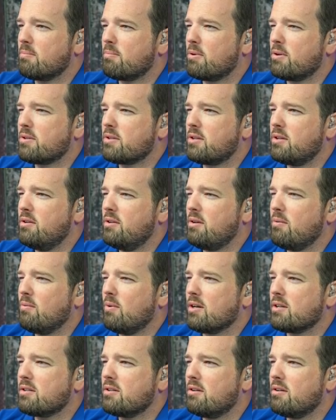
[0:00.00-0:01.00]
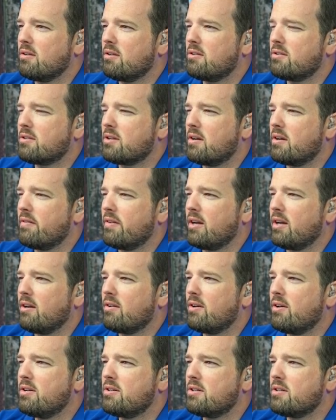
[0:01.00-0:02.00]
a persecuting watchdog serving
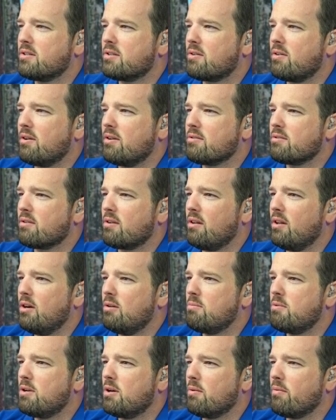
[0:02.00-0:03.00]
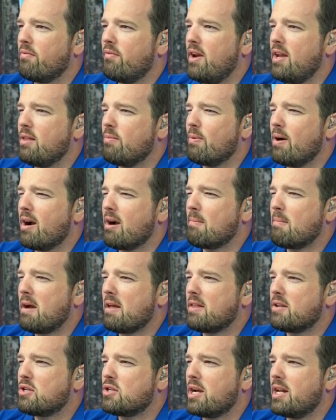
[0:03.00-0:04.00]
Christians across the globe, told FaithWire
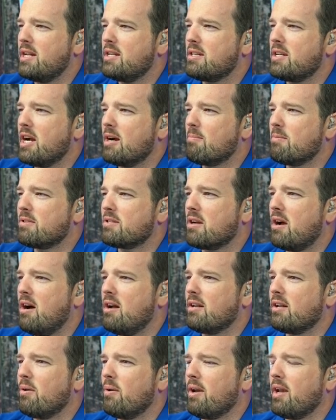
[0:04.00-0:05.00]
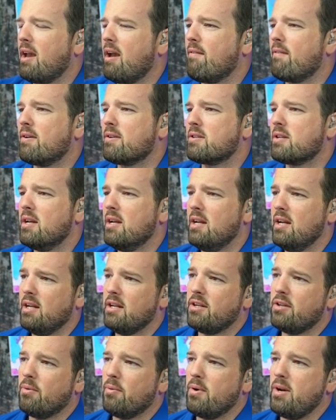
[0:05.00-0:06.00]
about the Chinese government's ongoing efforts
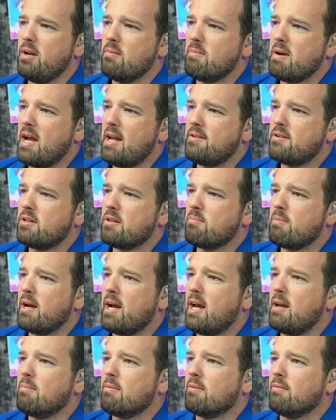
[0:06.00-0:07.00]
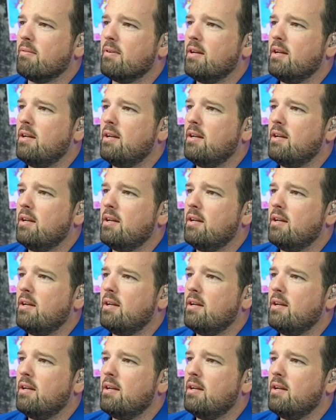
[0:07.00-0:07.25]
to reimagine the Bible.